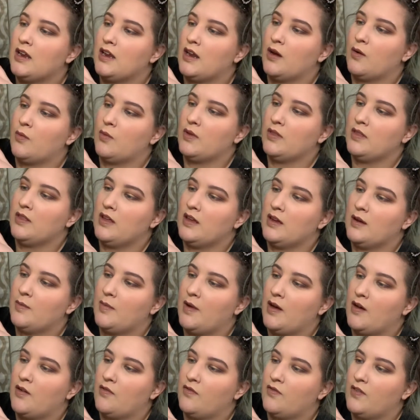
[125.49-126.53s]
Now, one thing
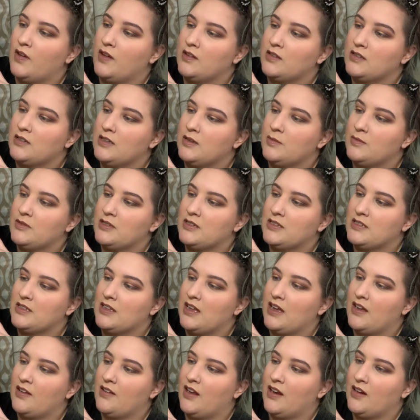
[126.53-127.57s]
about felt tips is
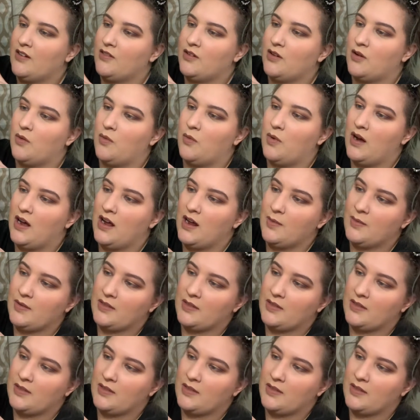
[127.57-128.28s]
that I don't know why,